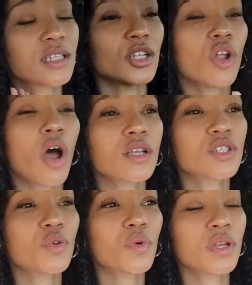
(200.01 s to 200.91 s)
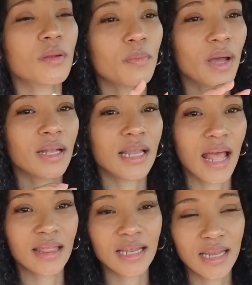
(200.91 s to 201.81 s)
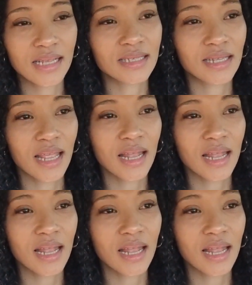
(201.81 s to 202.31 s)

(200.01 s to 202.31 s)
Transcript: it's a long story but nonetheless it